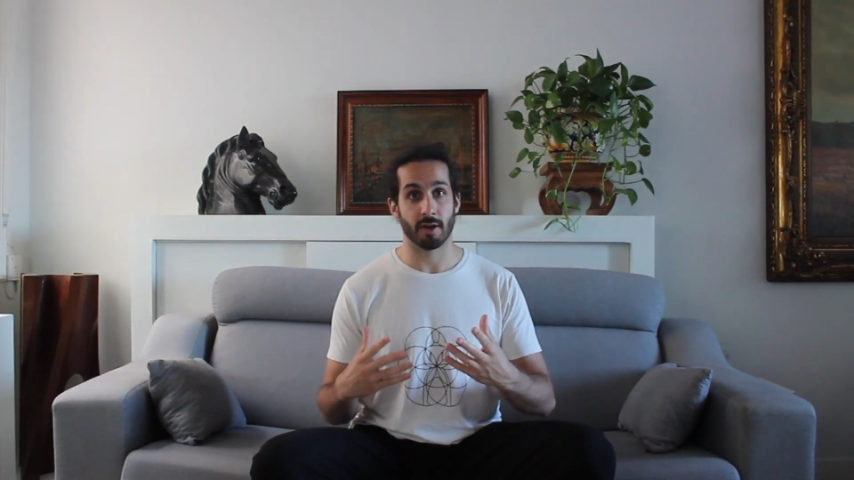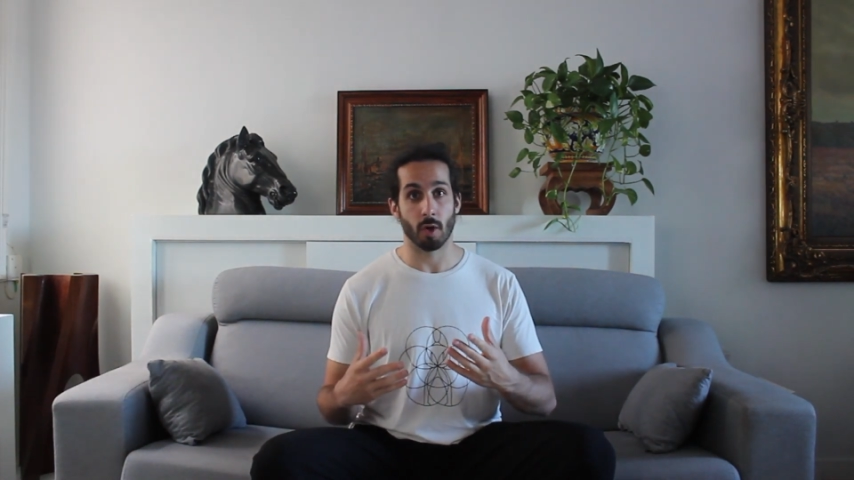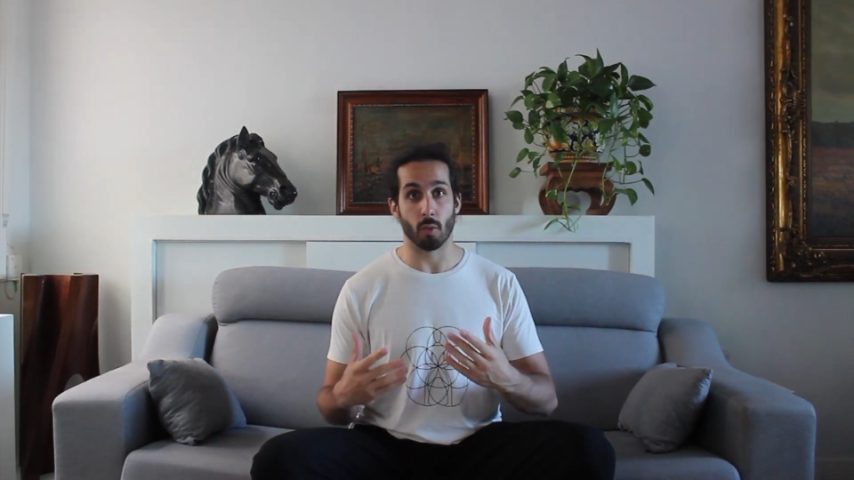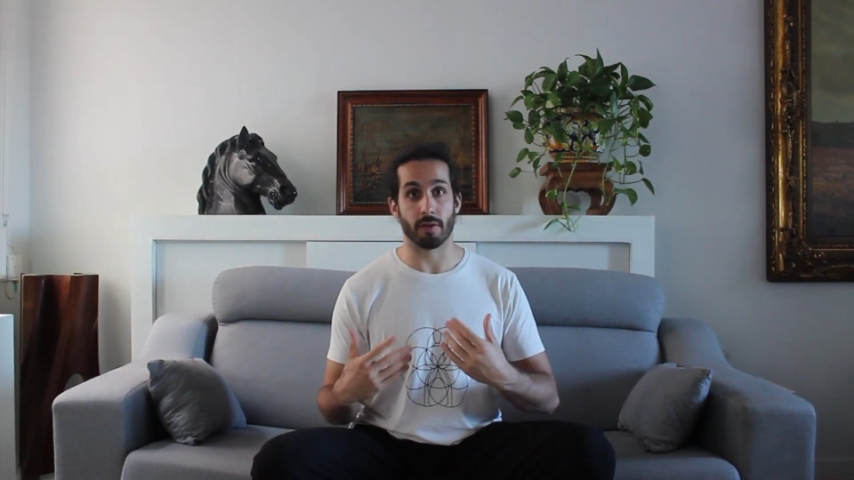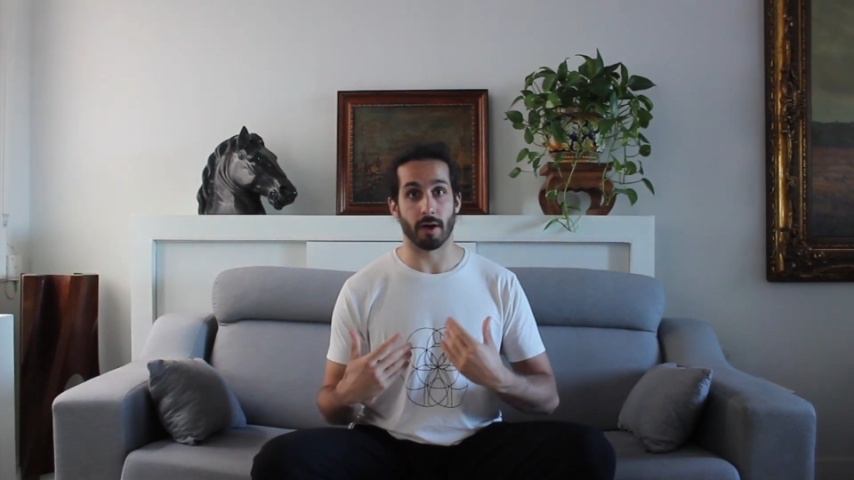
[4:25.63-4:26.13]

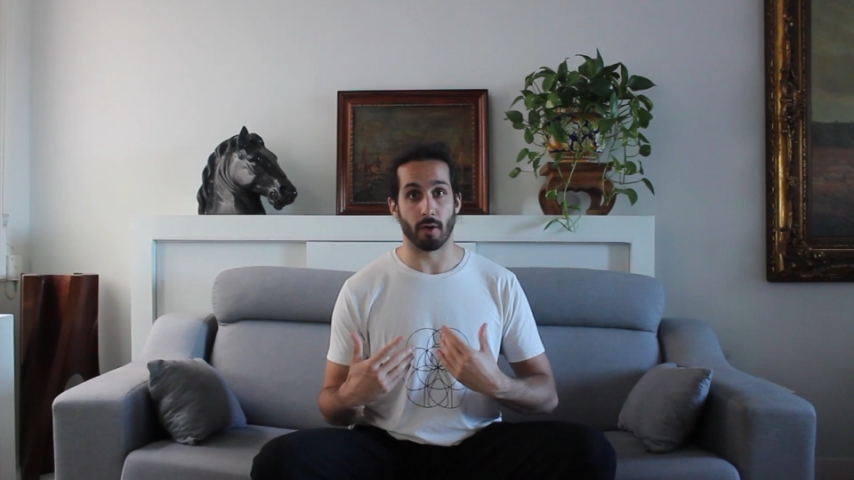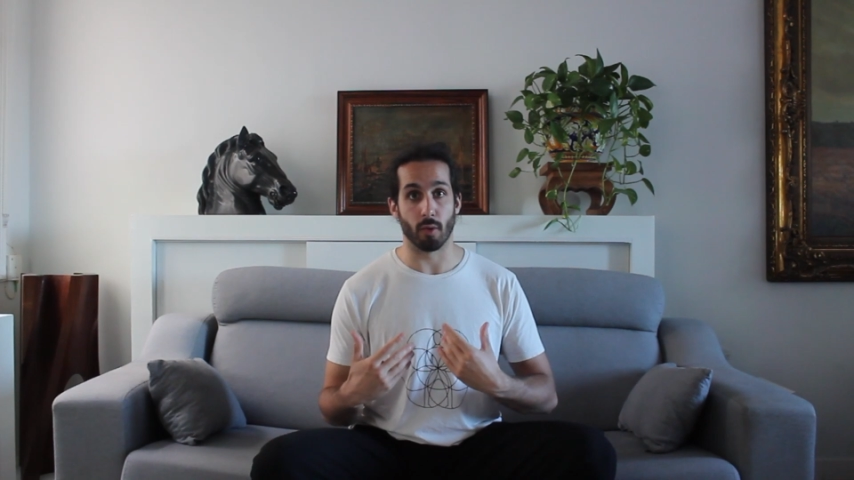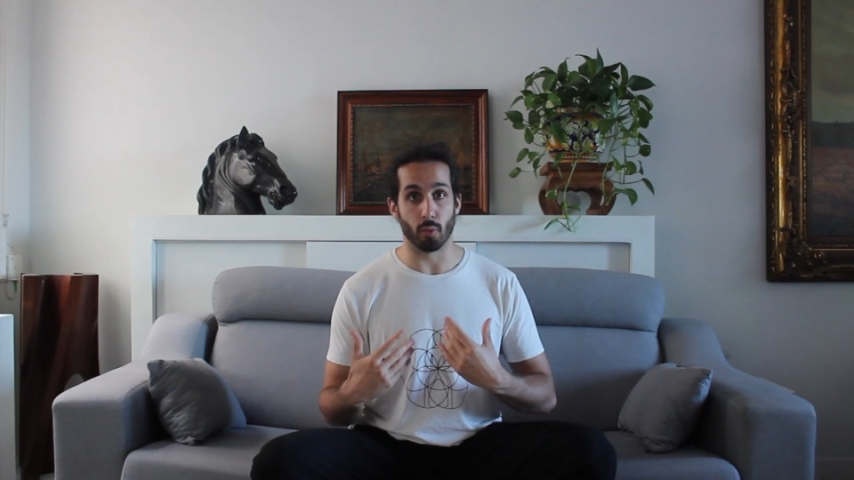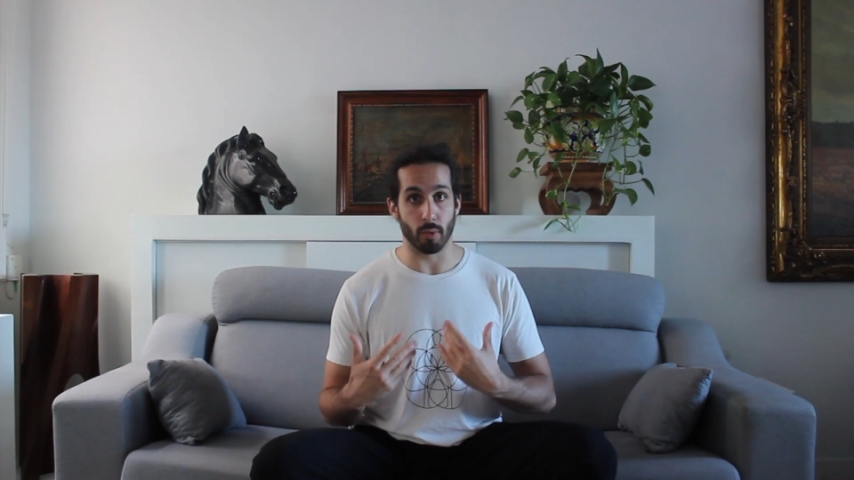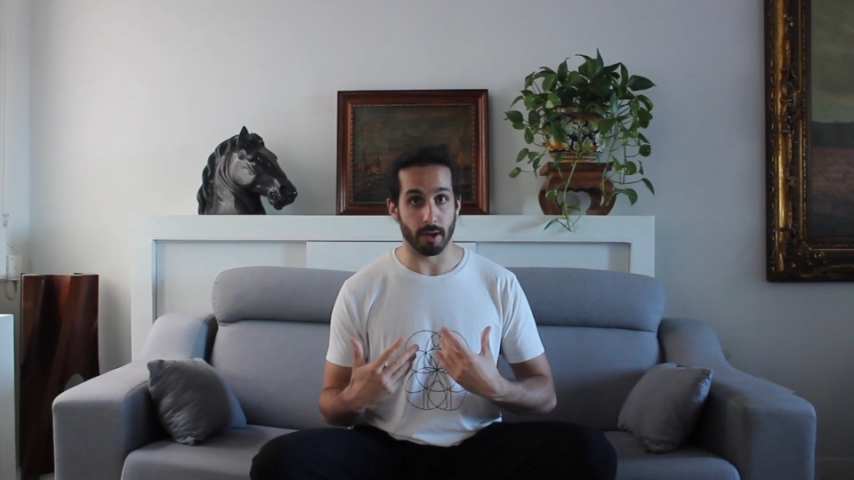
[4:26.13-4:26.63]
with our own
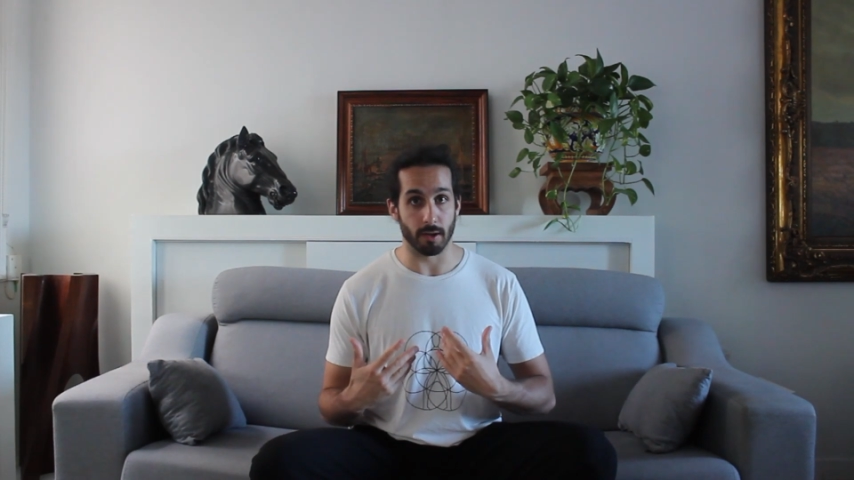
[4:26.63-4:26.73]
will.